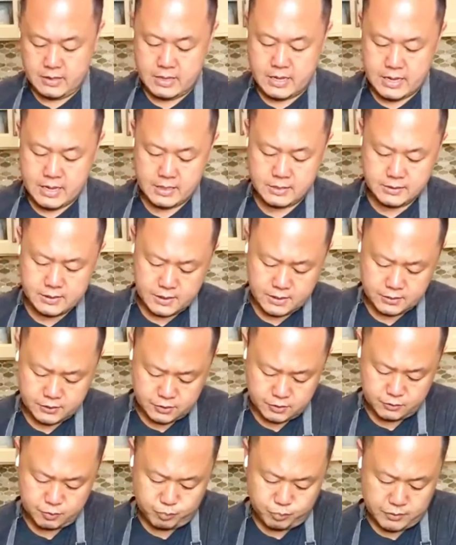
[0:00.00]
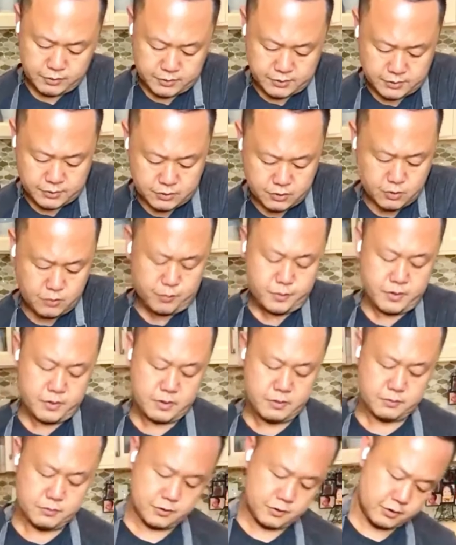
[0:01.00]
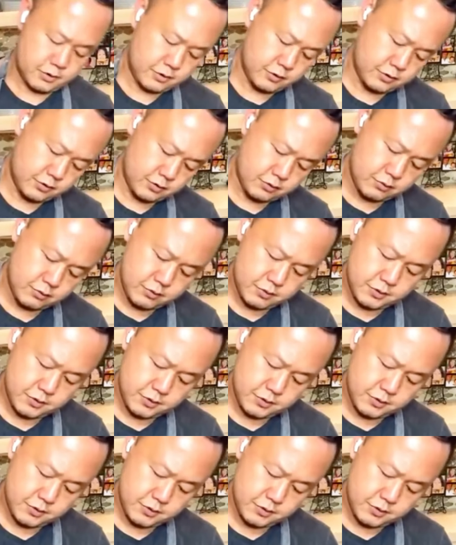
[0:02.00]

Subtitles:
As I split this open, I'm just gonna score